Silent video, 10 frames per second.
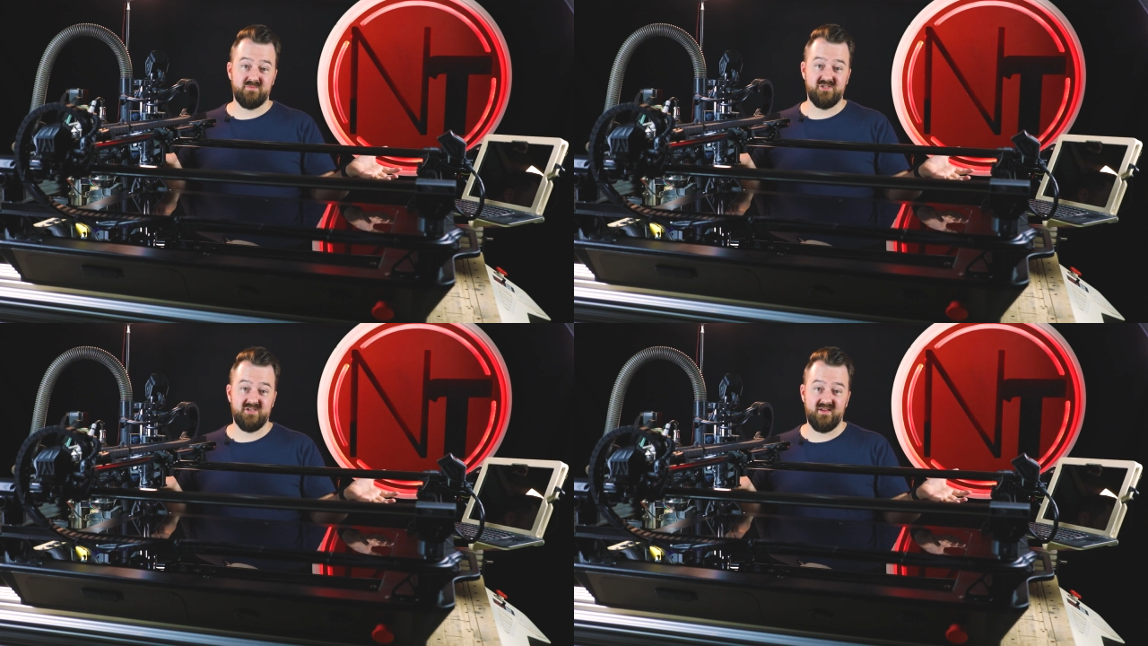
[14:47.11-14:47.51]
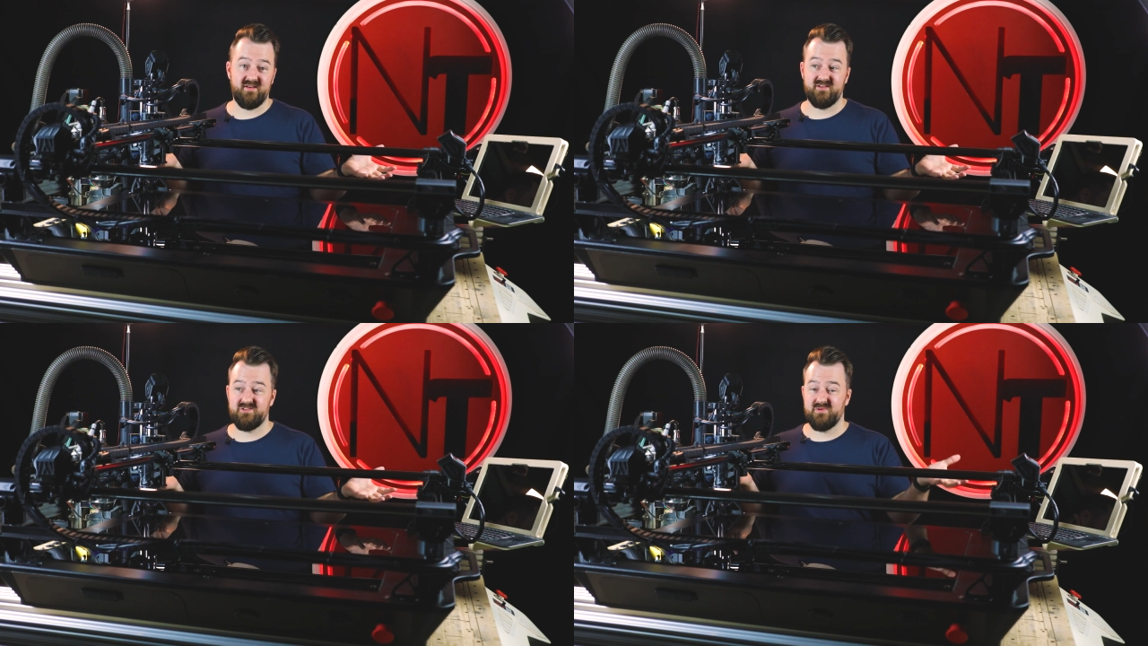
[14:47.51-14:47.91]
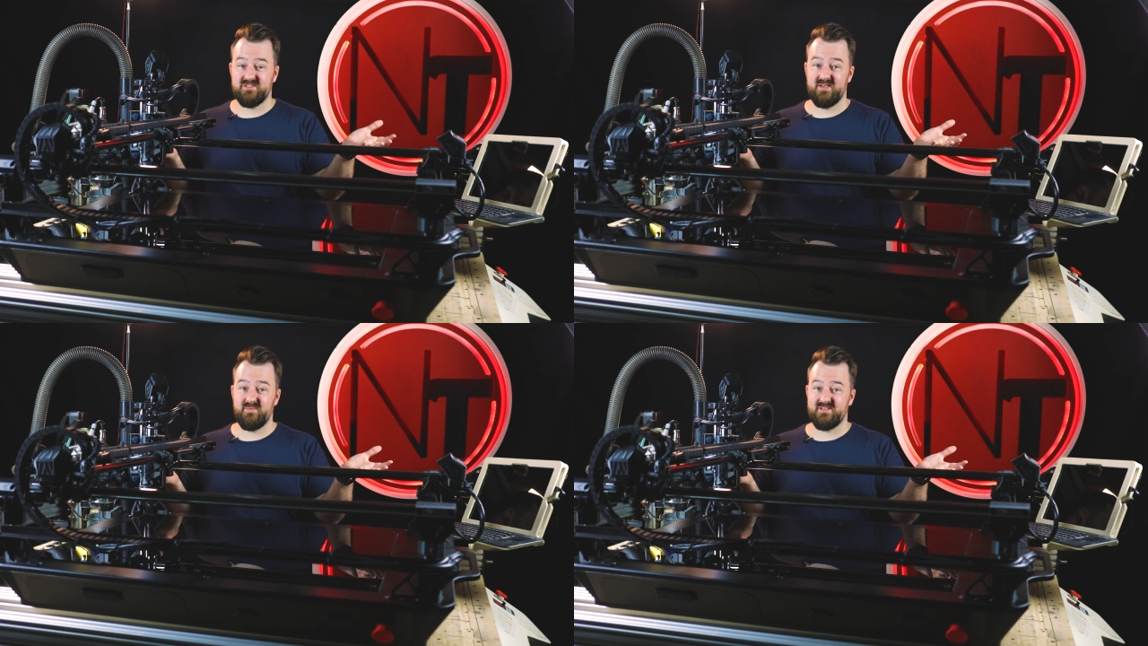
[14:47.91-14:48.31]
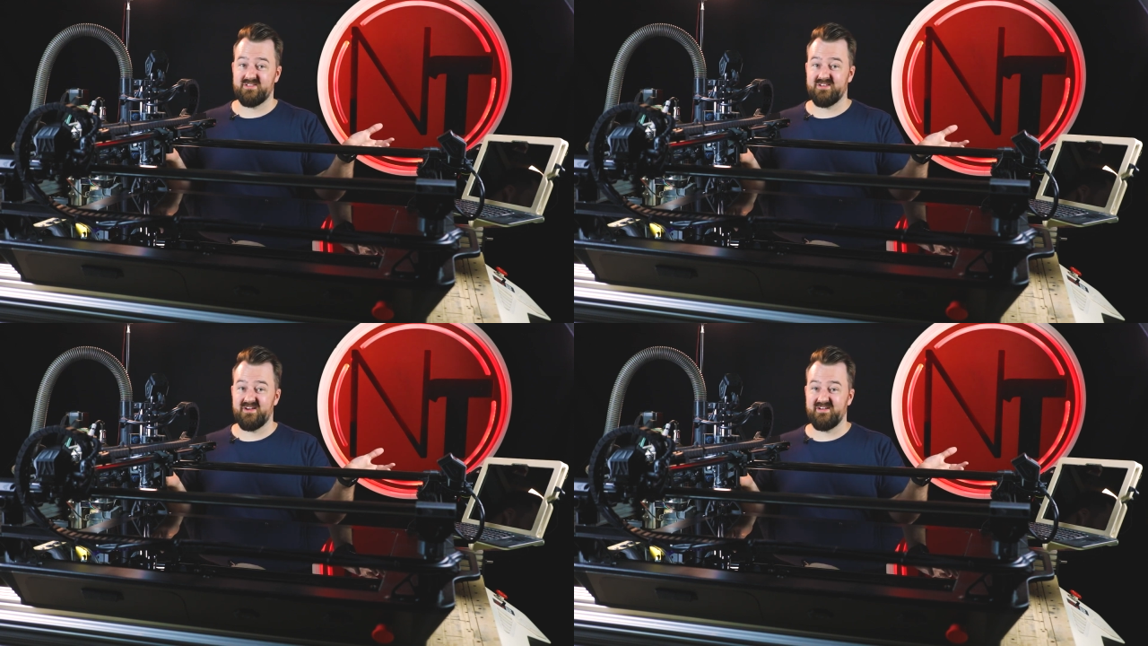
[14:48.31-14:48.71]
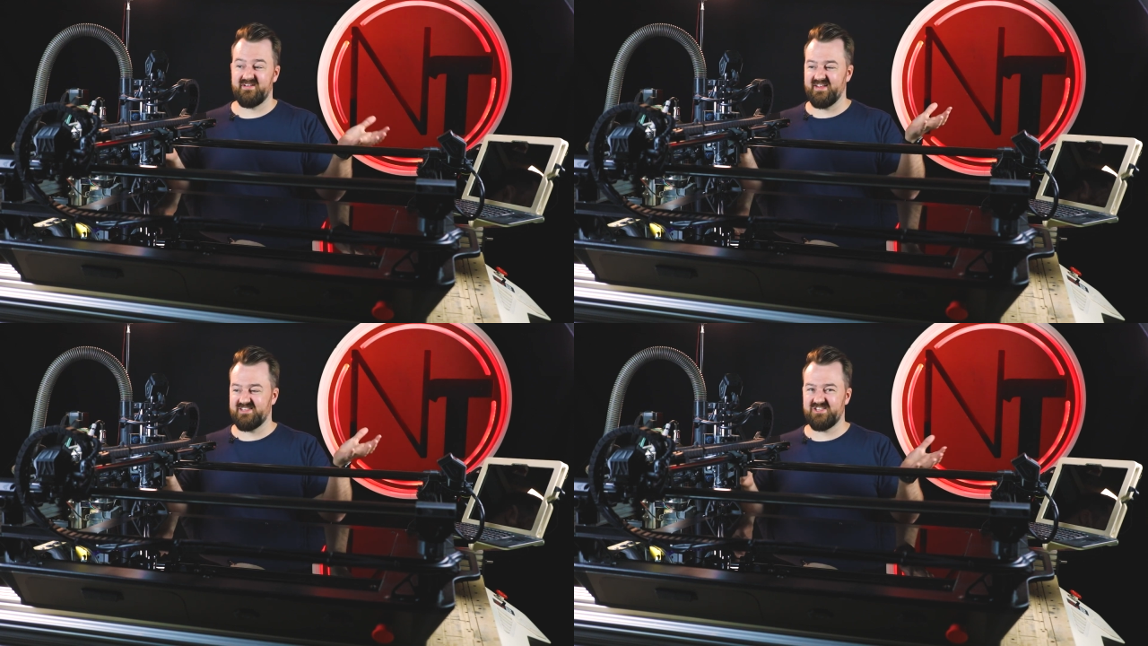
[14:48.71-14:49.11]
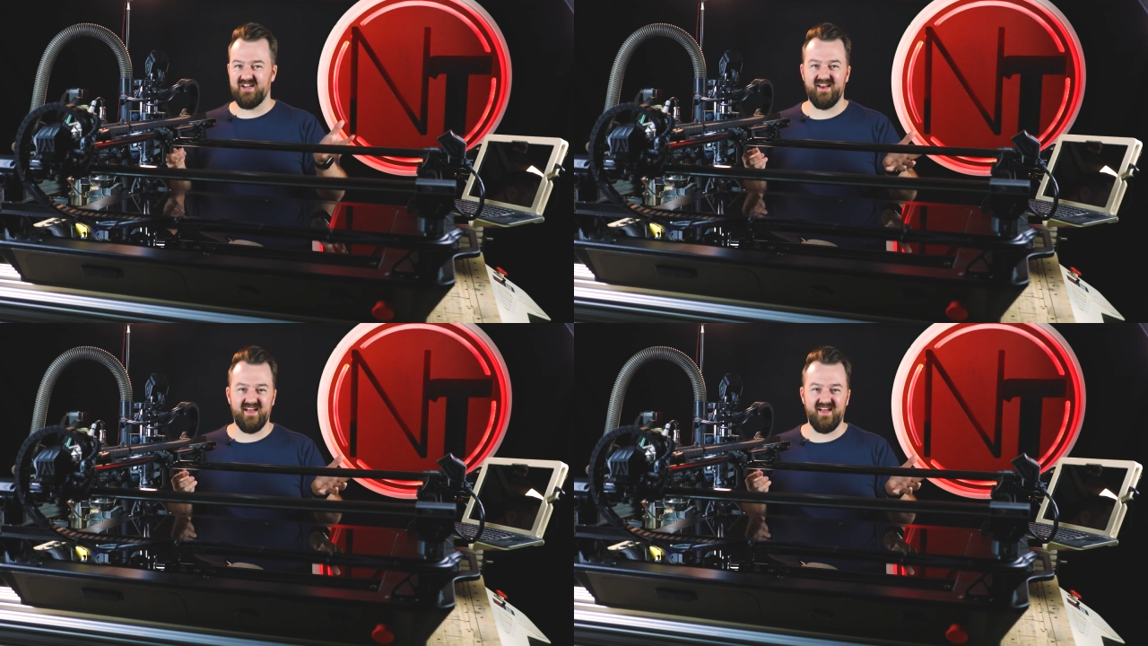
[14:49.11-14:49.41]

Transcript: machine to its limits. So let's check it